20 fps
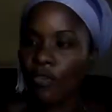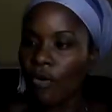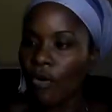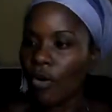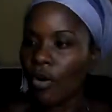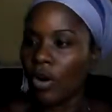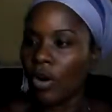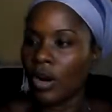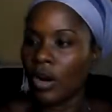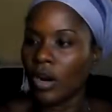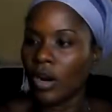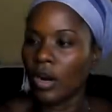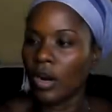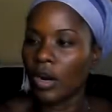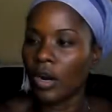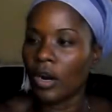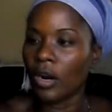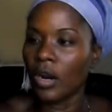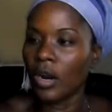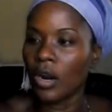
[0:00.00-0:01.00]

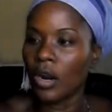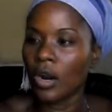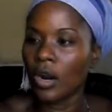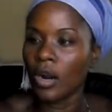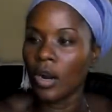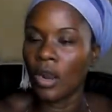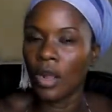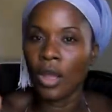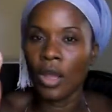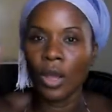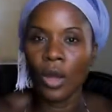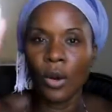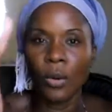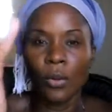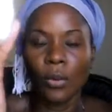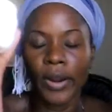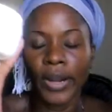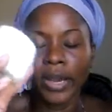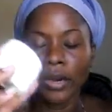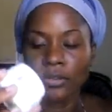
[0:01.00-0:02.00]
for
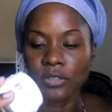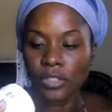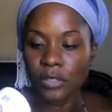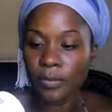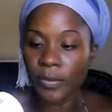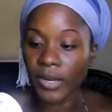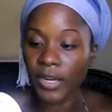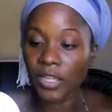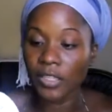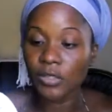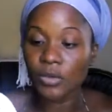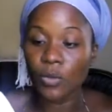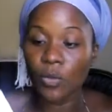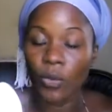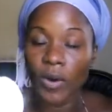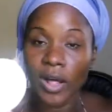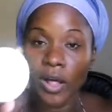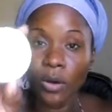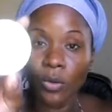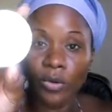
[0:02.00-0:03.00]
1 ounce, but it's
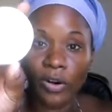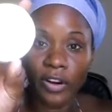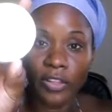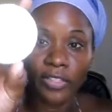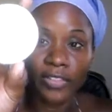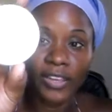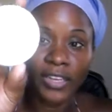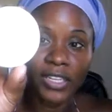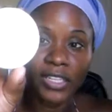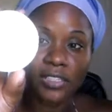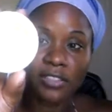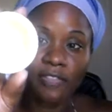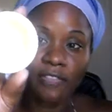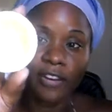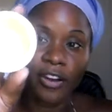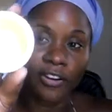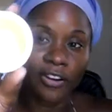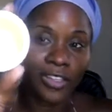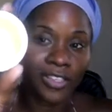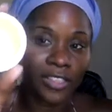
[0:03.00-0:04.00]
well worth it. It's
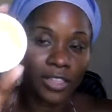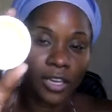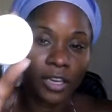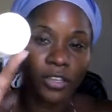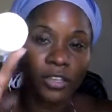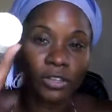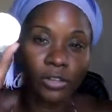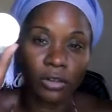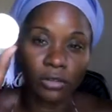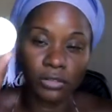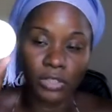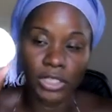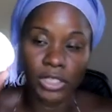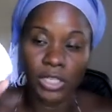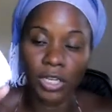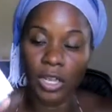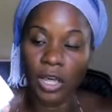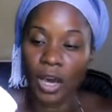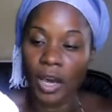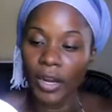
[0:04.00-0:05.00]
very thick, you don't need
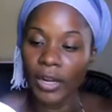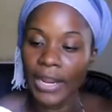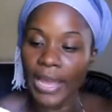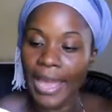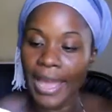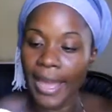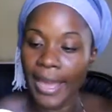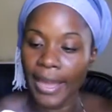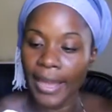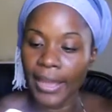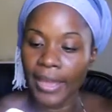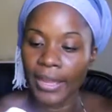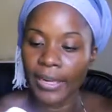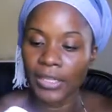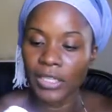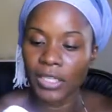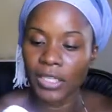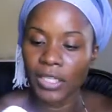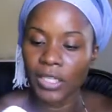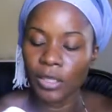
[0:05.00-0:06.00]
a lot.
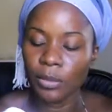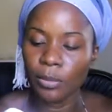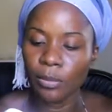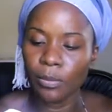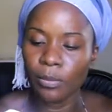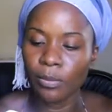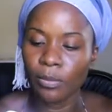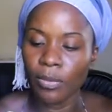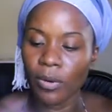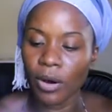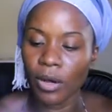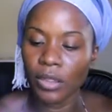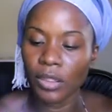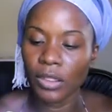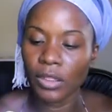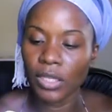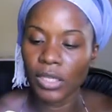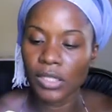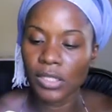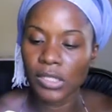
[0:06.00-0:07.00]
And he bought
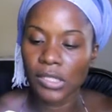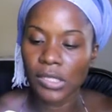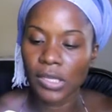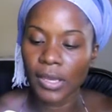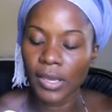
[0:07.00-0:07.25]
this